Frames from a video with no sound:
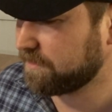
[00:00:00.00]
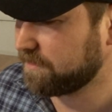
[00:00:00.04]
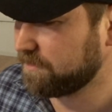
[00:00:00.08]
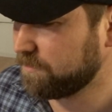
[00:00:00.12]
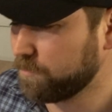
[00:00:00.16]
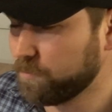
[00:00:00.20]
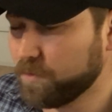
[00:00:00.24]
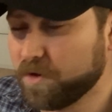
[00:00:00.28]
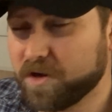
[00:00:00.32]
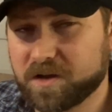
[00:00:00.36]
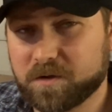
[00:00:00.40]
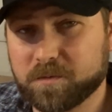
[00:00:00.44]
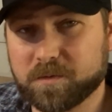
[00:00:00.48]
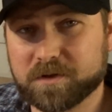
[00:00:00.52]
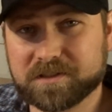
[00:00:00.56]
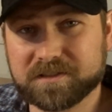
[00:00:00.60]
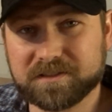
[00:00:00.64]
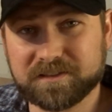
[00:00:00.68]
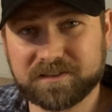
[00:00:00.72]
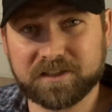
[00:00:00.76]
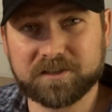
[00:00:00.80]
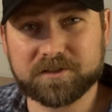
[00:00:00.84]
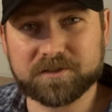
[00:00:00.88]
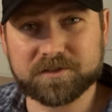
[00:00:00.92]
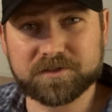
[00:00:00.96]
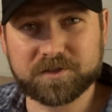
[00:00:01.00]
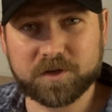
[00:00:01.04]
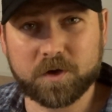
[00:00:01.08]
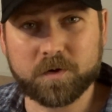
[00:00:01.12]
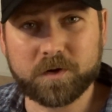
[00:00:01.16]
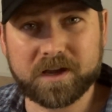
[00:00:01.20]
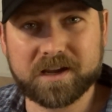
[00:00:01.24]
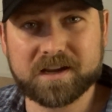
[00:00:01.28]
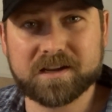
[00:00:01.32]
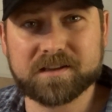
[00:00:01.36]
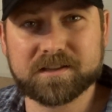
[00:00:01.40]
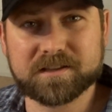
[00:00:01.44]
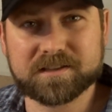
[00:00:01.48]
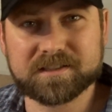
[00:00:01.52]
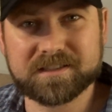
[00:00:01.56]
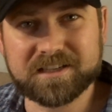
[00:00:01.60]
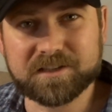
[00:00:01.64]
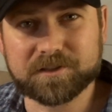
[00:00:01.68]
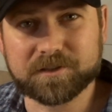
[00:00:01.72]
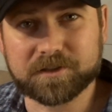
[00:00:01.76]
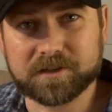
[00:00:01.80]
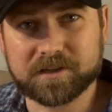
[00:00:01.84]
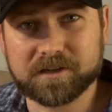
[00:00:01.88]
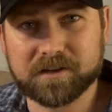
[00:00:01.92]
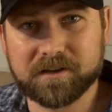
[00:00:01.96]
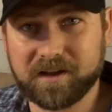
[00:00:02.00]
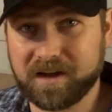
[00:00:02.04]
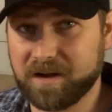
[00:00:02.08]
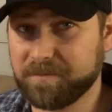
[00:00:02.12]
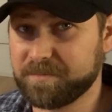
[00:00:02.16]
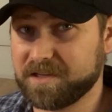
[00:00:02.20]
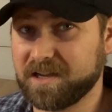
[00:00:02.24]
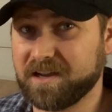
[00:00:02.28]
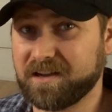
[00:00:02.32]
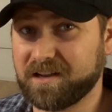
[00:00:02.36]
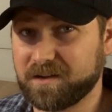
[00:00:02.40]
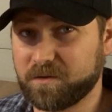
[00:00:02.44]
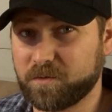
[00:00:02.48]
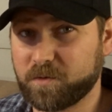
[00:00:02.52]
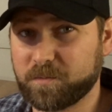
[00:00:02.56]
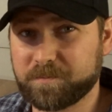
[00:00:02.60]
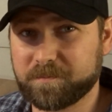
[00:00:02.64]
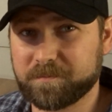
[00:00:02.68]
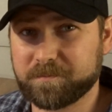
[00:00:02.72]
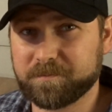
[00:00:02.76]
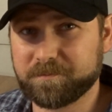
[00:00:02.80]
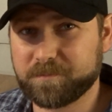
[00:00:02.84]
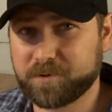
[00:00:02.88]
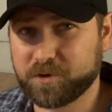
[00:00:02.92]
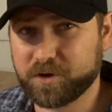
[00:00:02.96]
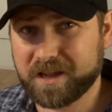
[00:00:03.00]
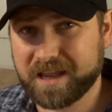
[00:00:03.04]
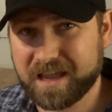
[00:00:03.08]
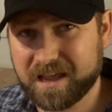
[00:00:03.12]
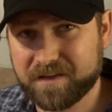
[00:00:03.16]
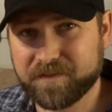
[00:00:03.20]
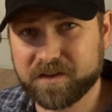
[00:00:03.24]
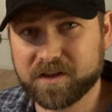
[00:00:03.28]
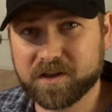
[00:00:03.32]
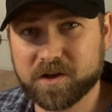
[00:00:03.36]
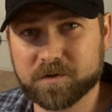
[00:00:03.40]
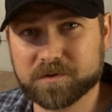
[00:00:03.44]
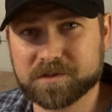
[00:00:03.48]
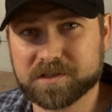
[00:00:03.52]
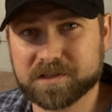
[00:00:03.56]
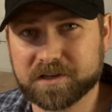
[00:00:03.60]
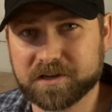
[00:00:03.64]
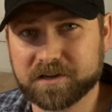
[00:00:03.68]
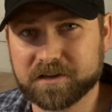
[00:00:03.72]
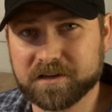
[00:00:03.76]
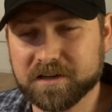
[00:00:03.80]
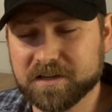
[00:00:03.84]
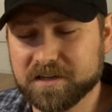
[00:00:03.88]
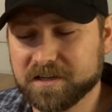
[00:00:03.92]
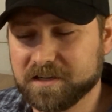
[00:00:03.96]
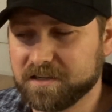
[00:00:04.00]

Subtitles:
wood was still soaking in the sealer, and I'm talking we're pretty heavy coats here.